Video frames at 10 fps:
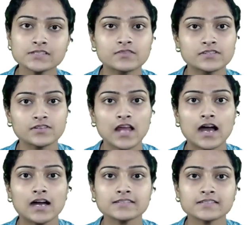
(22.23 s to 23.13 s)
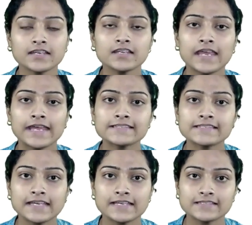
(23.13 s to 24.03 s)
which were asked in GATE
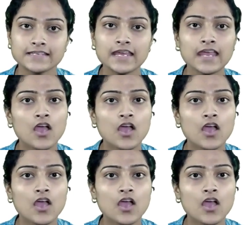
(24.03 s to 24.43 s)
CSE